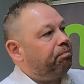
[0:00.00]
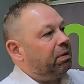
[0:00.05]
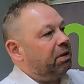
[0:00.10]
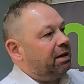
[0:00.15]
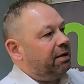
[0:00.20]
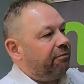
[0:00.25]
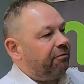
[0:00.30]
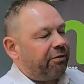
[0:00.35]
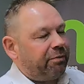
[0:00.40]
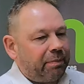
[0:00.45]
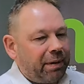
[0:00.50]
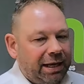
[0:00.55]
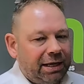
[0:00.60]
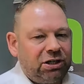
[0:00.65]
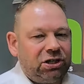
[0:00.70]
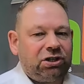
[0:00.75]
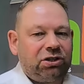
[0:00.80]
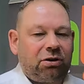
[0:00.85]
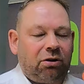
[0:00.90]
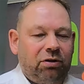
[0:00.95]
But the
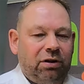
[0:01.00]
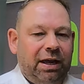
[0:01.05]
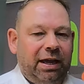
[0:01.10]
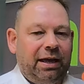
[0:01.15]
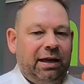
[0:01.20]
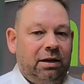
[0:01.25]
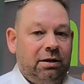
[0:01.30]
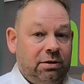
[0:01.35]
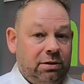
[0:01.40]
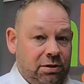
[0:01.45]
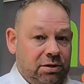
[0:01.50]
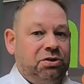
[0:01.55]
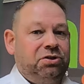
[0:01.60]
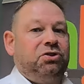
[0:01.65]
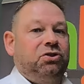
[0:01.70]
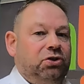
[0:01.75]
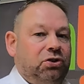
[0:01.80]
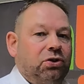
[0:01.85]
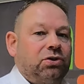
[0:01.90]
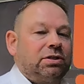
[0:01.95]
information on here
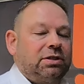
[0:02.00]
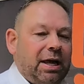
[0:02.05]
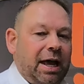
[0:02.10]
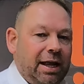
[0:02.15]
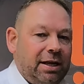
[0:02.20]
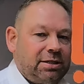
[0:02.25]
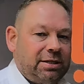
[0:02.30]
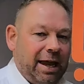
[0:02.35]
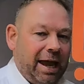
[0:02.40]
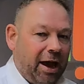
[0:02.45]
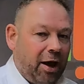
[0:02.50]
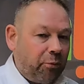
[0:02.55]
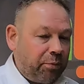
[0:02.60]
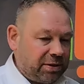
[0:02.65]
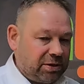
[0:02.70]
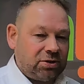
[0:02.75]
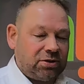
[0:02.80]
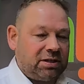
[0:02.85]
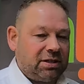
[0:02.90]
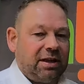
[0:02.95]
doesn't actually help.
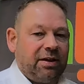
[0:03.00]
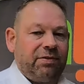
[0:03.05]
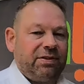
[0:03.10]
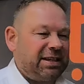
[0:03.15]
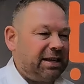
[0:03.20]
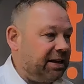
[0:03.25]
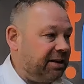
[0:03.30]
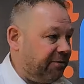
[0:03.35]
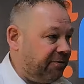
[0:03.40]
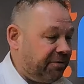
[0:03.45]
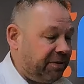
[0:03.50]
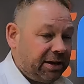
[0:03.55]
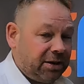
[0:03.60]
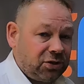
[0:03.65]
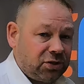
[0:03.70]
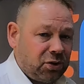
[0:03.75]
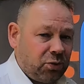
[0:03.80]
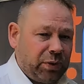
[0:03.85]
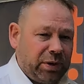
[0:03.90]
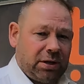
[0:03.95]
It doesn't give us any
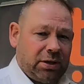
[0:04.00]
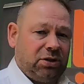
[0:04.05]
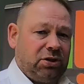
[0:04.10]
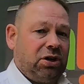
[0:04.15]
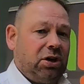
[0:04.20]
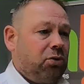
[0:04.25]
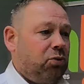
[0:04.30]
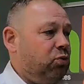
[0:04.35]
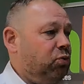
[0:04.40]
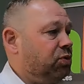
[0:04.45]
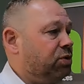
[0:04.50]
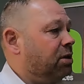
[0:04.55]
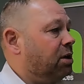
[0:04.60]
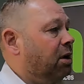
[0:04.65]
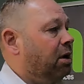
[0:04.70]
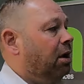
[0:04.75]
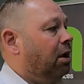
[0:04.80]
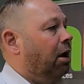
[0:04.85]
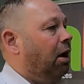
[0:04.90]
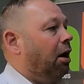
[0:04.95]
figures that we can
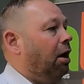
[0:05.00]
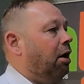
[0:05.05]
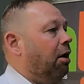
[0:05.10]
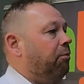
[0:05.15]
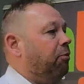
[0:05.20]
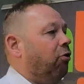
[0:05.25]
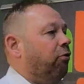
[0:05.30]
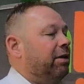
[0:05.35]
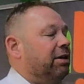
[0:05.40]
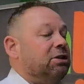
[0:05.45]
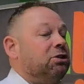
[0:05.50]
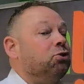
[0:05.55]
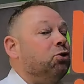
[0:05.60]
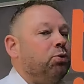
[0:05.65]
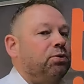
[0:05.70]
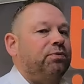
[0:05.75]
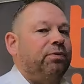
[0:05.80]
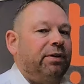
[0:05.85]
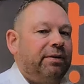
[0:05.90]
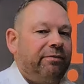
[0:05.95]
use or any
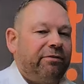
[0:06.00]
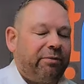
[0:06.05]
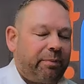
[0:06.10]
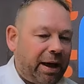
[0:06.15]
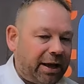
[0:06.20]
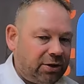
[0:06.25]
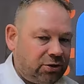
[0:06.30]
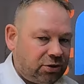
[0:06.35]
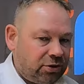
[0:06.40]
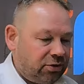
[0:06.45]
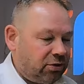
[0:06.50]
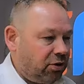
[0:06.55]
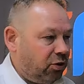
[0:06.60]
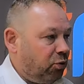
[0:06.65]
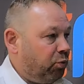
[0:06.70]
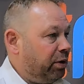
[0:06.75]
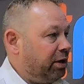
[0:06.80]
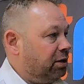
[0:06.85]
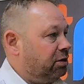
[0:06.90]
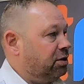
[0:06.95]
useful information
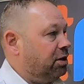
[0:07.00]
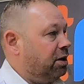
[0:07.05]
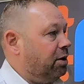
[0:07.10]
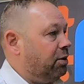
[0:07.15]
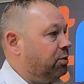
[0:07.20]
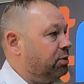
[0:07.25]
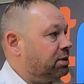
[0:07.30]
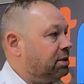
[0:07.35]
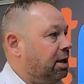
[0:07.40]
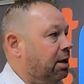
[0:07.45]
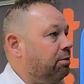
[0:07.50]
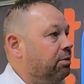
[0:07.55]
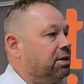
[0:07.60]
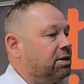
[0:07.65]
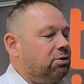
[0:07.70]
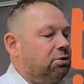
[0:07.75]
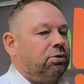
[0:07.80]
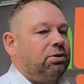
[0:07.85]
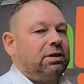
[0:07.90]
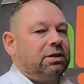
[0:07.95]
that we can use. So
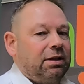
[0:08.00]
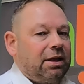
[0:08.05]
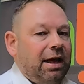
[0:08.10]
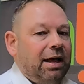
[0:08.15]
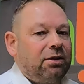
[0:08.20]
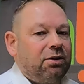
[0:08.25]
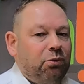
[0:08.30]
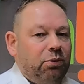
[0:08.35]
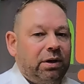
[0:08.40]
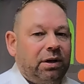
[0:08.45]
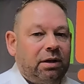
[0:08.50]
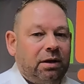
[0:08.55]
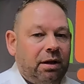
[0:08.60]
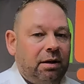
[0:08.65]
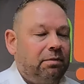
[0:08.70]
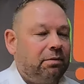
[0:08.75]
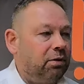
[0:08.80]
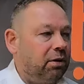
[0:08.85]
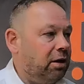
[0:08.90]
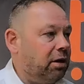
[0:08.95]
there's nothing there that we're going
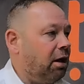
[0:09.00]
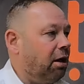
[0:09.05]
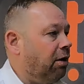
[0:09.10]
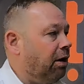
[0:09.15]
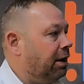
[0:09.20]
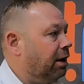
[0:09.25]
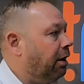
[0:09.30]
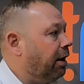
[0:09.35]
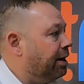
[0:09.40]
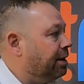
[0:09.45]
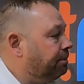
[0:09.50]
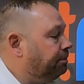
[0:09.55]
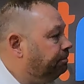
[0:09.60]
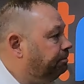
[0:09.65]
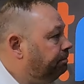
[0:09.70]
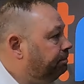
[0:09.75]
to highlight.